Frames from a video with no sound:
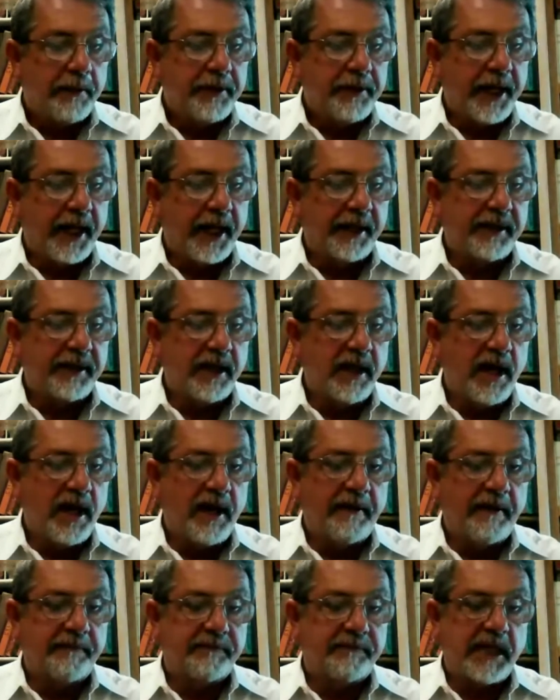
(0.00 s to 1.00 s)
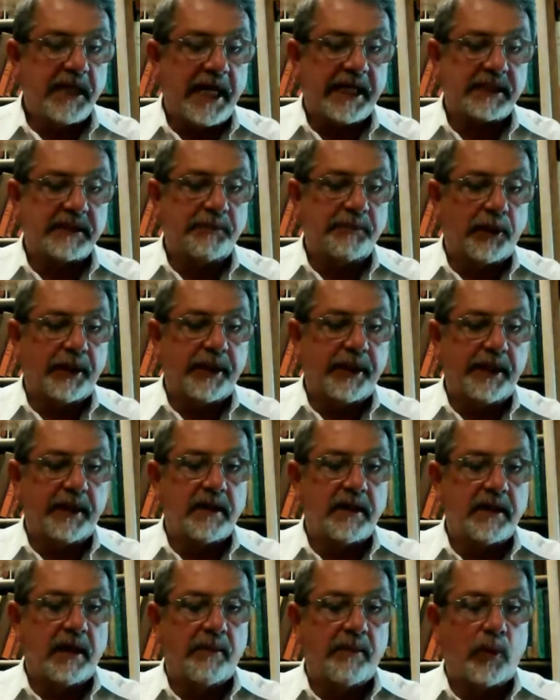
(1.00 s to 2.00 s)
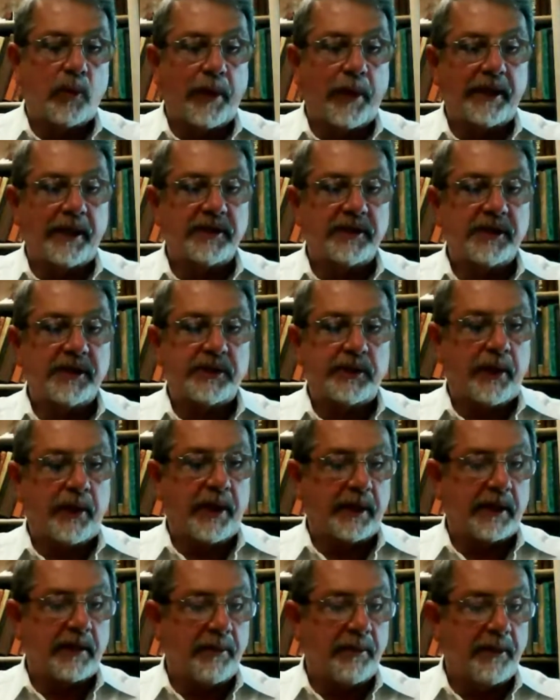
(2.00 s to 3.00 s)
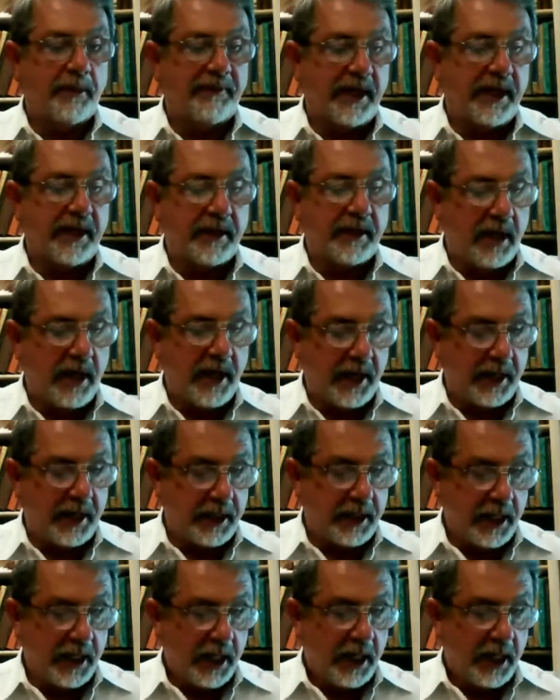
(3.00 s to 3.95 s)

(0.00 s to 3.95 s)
that I did not have taxable income or wages or income of any kind.